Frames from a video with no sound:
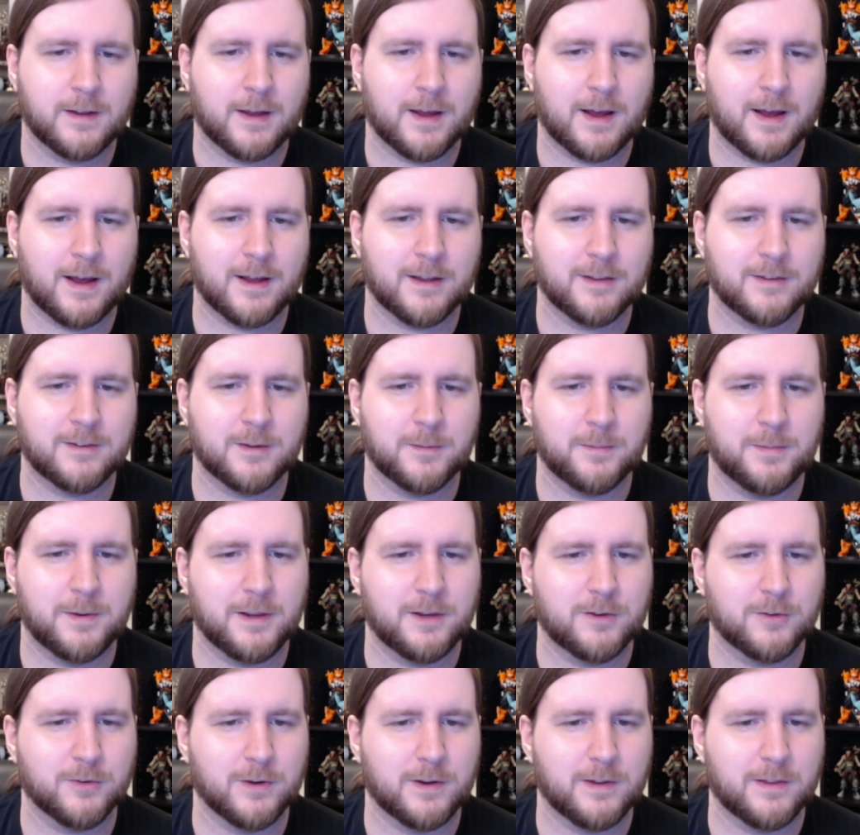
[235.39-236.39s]
Ha, ah,
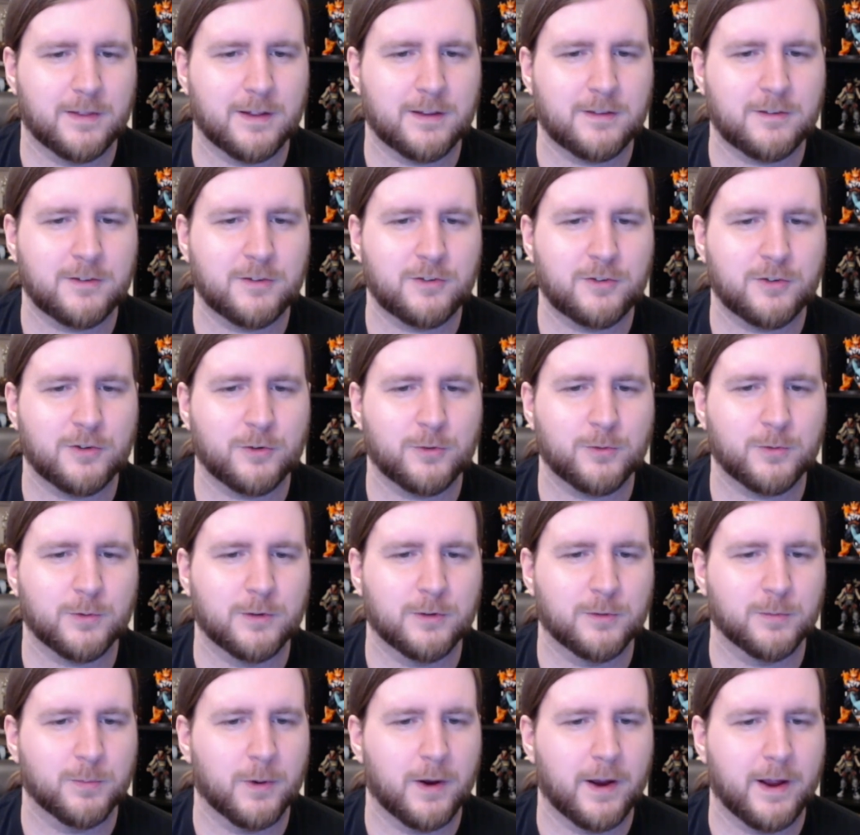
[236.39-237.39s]
Sabitri, that's a
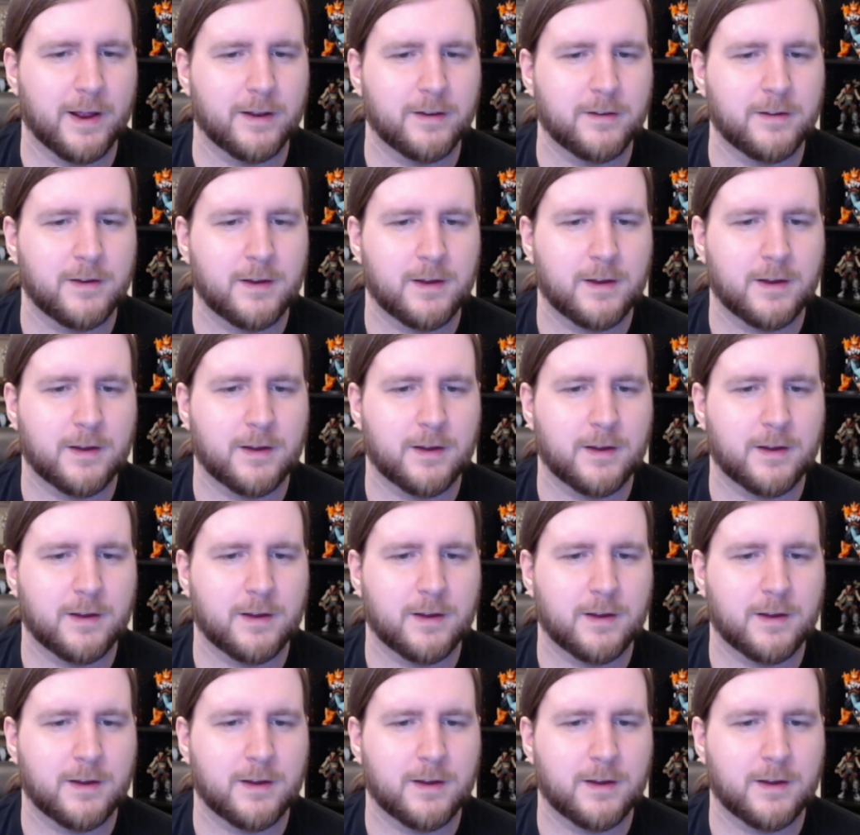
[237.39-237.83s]
children's brand.